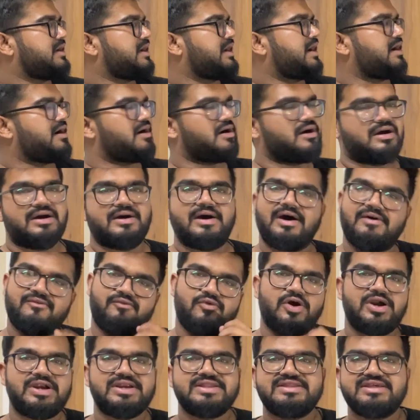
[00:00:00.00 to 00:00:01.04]

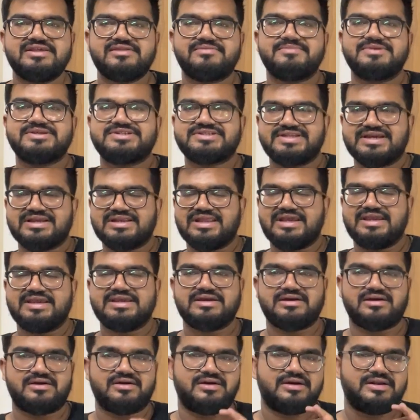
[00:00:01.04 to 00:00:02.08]
avoid this mistake like
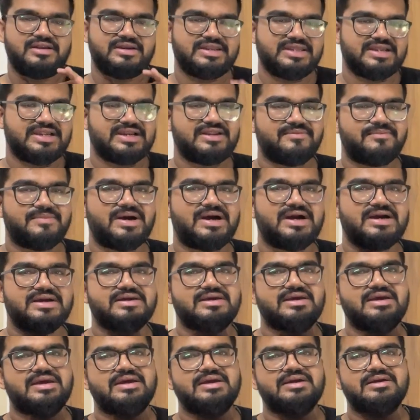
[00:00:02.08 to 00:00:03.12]
negative
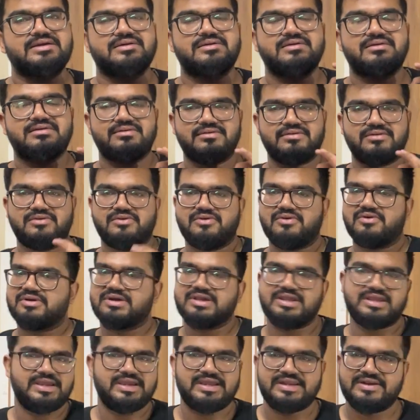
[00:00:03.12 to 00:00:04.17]
marking,
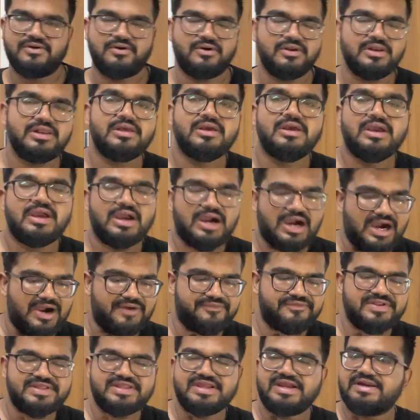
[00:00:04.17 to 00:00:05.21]
okay, and all.
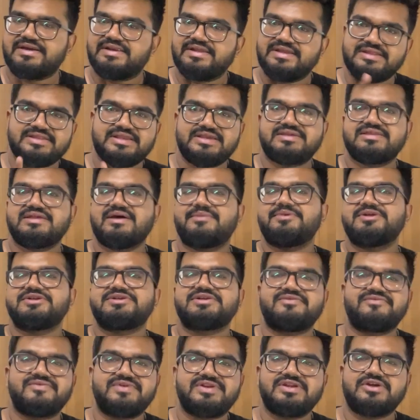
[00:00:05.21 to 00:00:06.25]
After that, in the
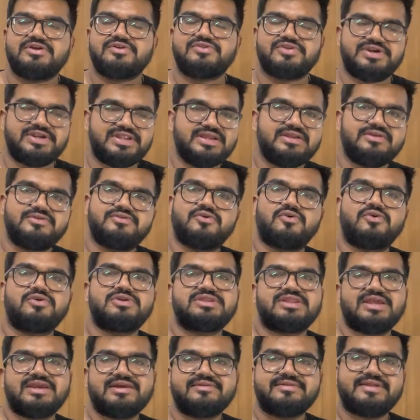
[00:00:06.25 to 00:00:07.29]
examination when you are sitting, don't
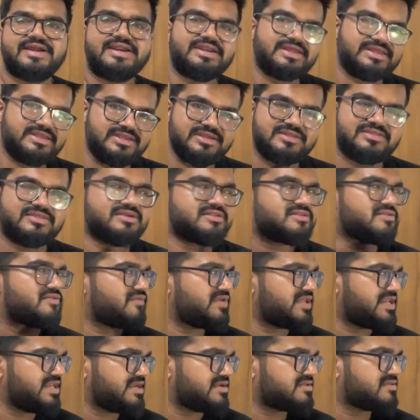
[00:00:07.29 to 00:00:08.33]
think that yes, it's
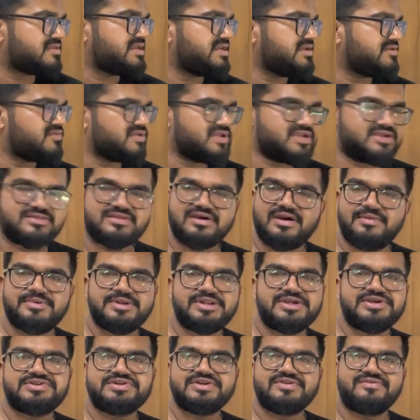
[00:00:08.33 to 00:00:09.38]
very easy
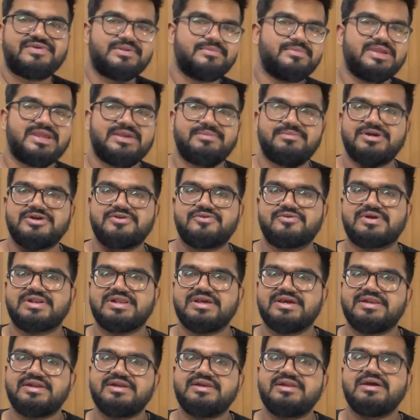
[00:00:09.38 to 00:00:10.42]
examination, we'll be able to
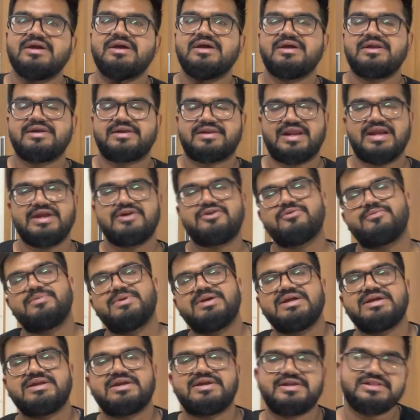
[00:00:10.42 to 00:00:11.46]
clear it. Try to
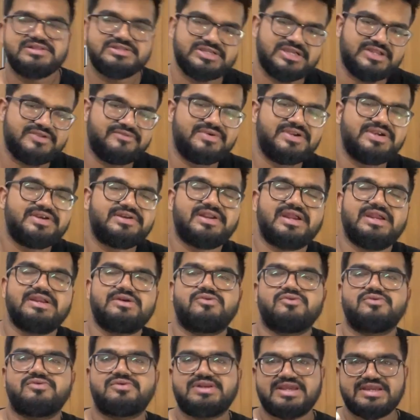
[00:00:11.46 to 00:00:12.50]
be a little genuine, try
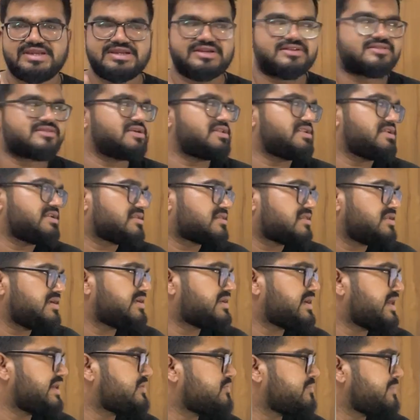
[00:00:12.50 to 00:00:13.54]
to take it seriously,
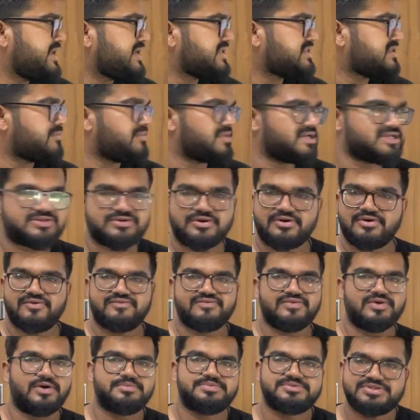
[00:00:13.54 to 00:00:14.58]
try to make the best out of
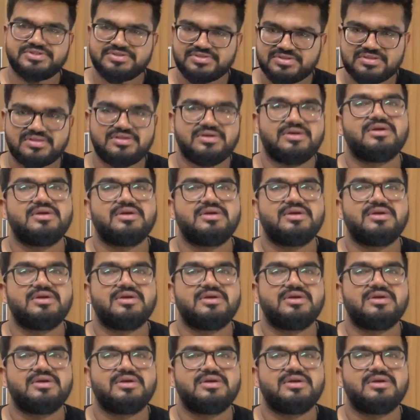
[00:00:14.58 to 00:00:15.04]
the options